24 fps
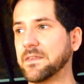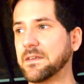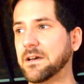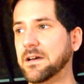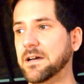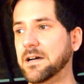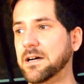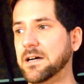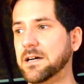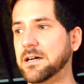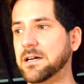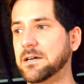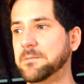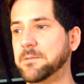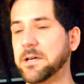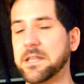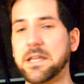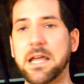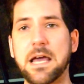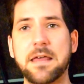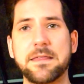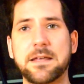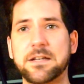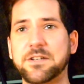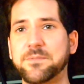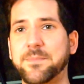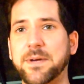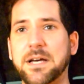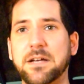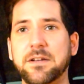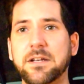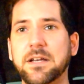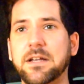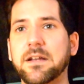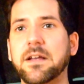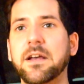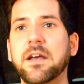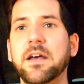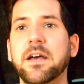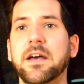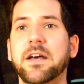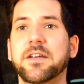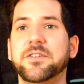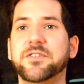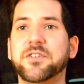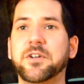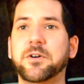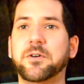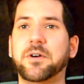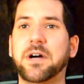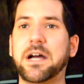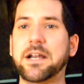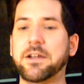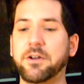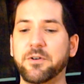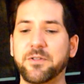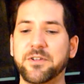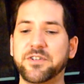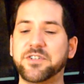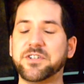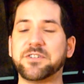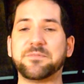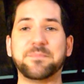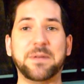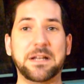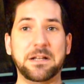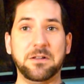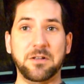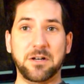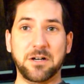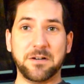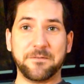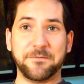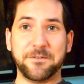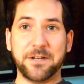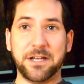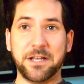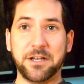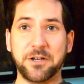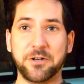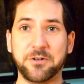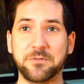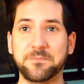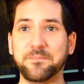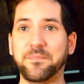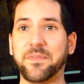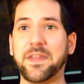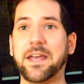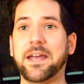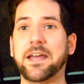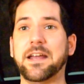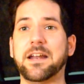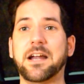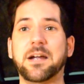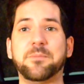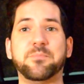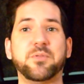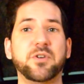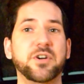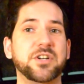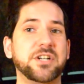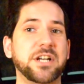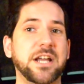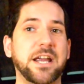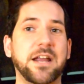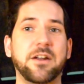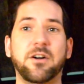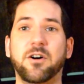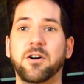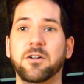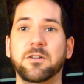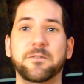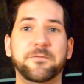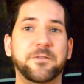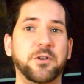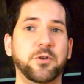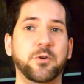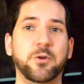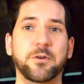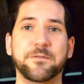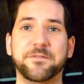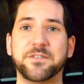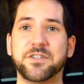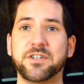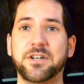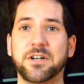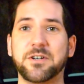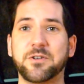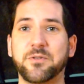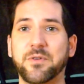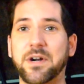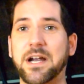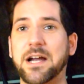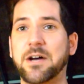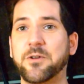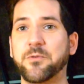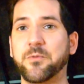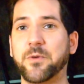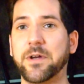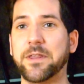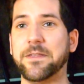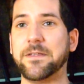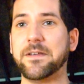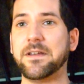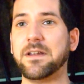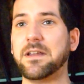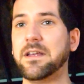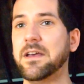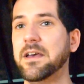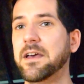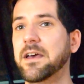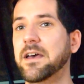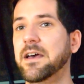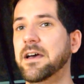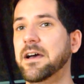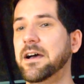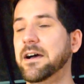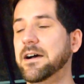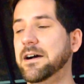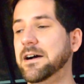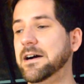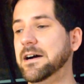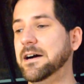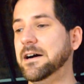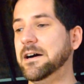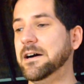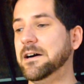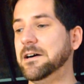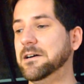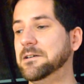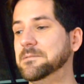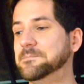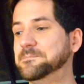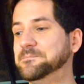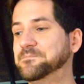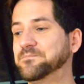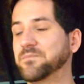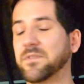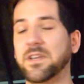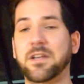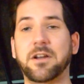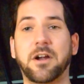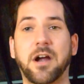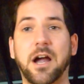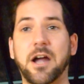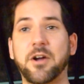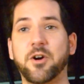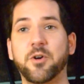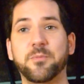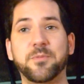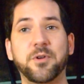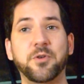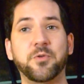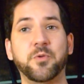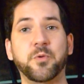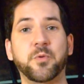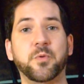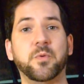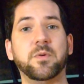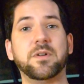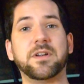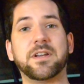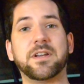But yeah, that's about it. So I know this has been a long video, and I appreciate all of you who have stuck around with it. I hope you